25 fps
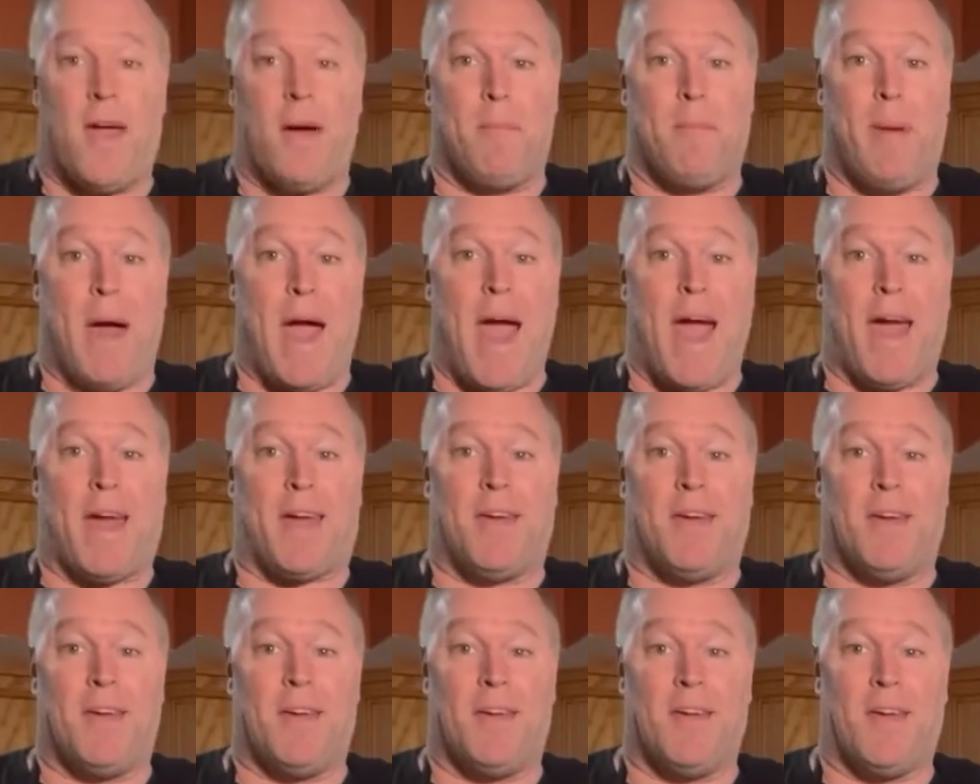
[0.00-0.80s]
I'm
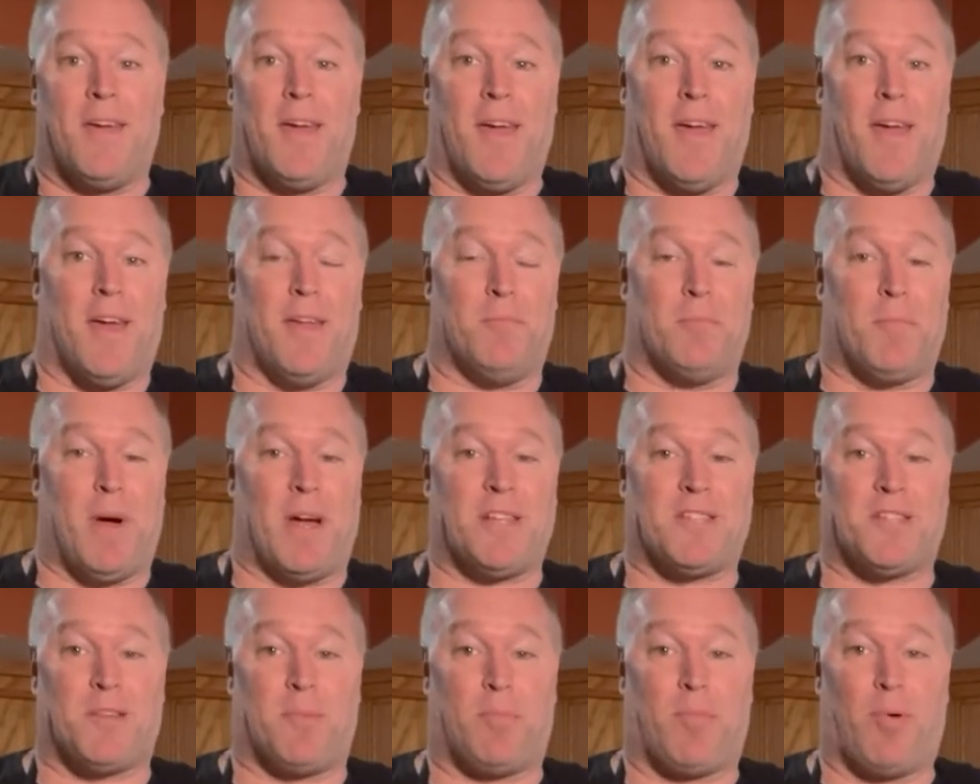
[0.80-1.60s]
back, and my
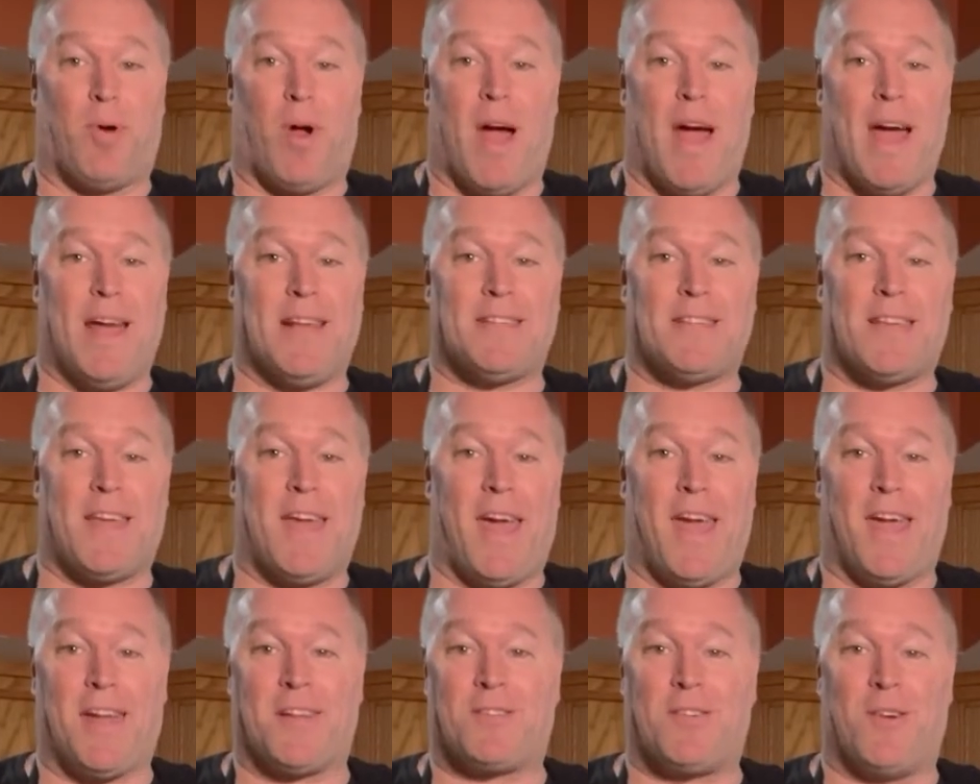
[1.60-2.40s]
surprise
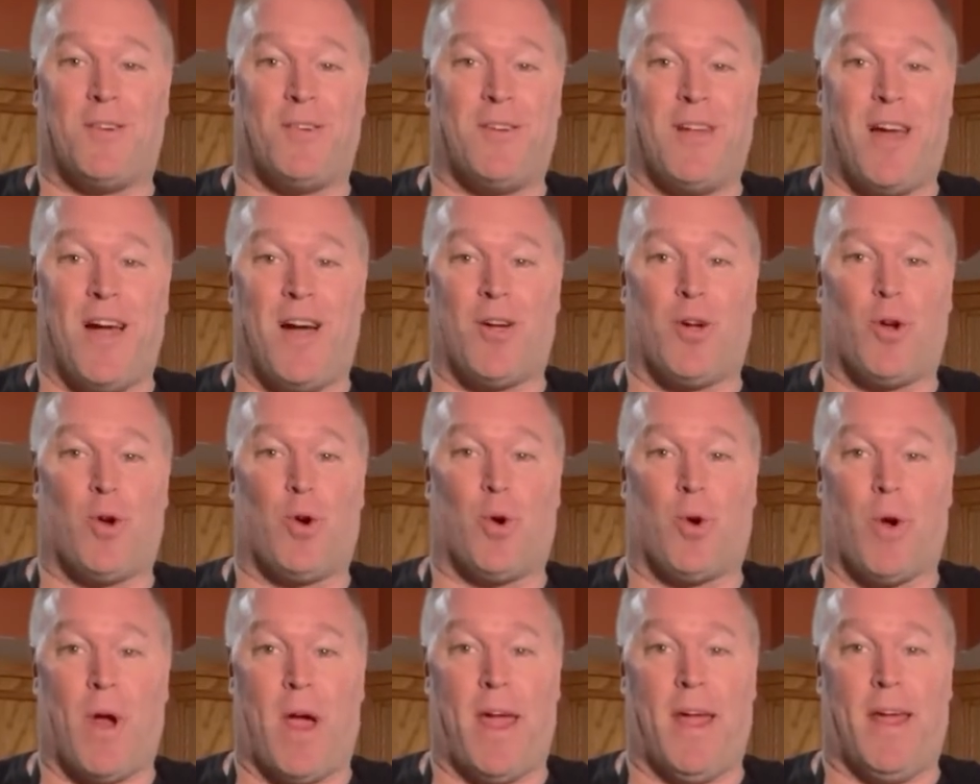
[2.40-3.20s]
cake turned out
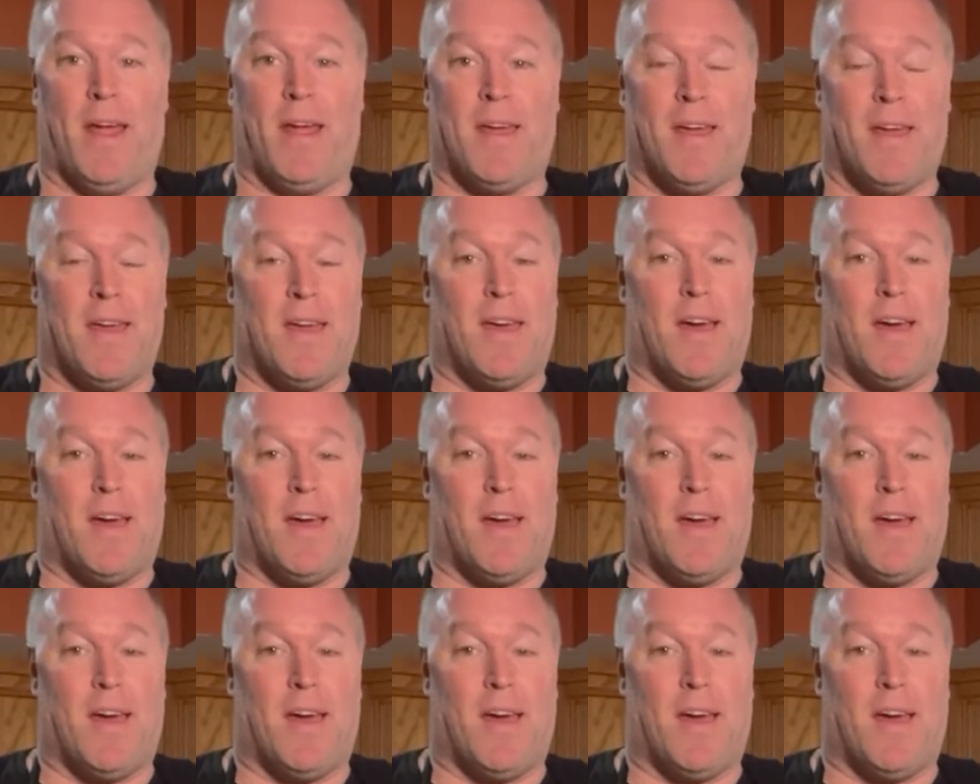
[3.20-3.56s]
great.